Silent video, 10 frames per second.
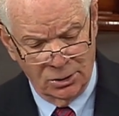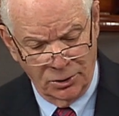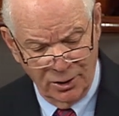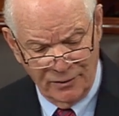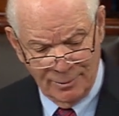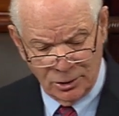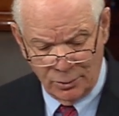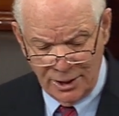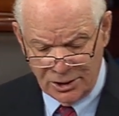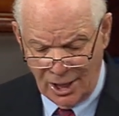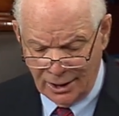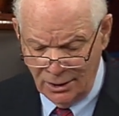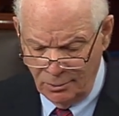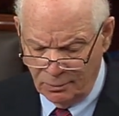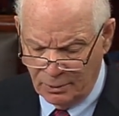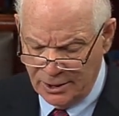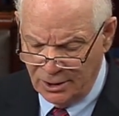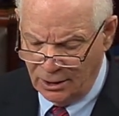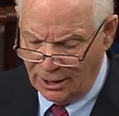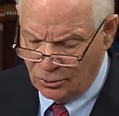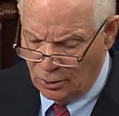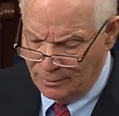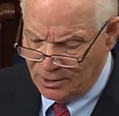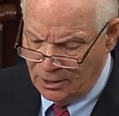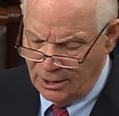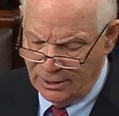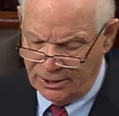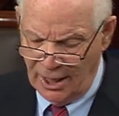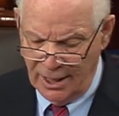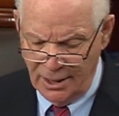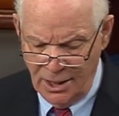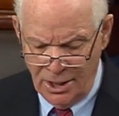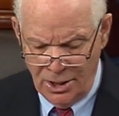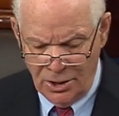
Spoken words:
On November 22nd, President-elect Trump stated,